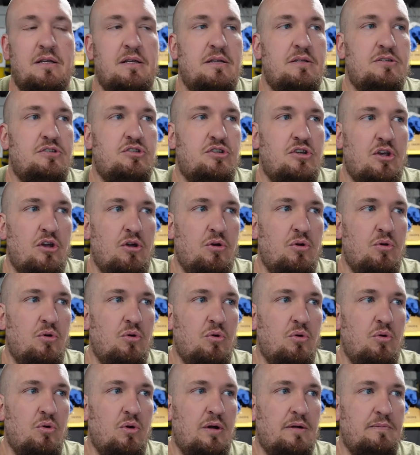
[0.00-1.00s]

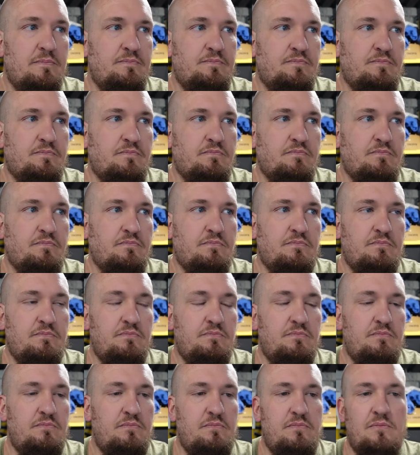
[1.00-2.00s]
So
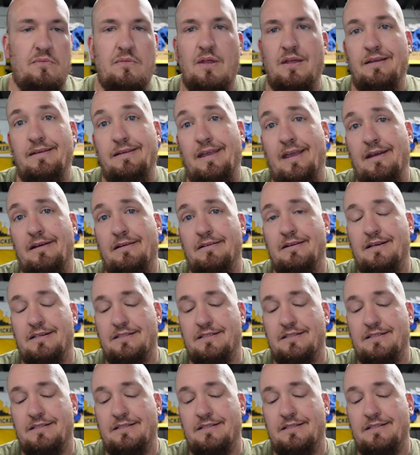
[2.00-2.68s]
yeah,